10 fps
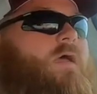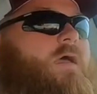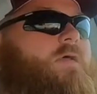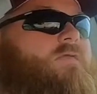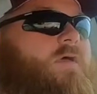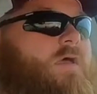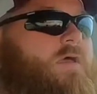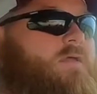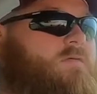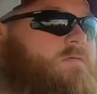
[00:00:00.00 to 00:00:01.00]
and
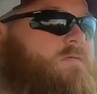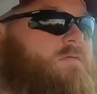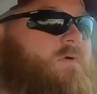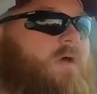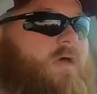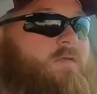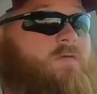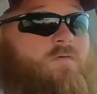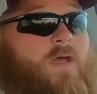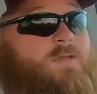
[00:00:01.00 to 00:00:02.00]
then
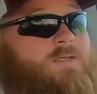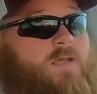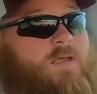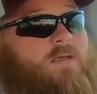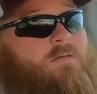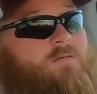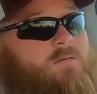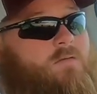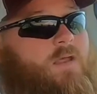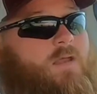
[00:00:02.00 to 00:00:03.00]
the rain set in,
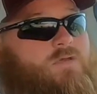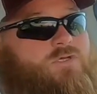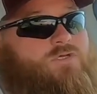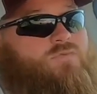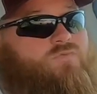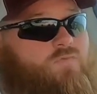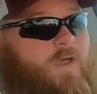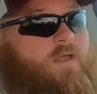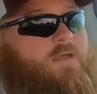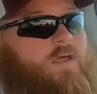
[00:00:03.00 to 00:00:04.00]
and it just
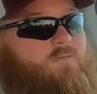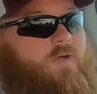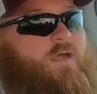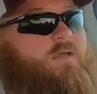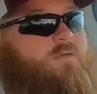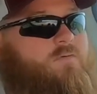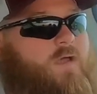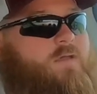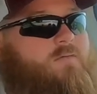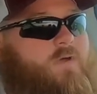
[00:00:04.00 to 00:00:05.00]
rained and rained and
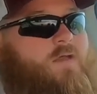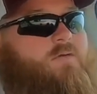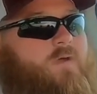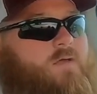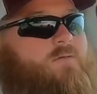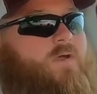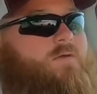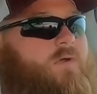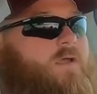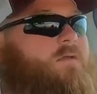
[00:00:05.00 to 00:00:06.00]
rained and rained and rained and rained
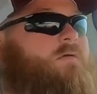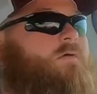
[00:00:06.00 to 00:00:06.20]
and rained.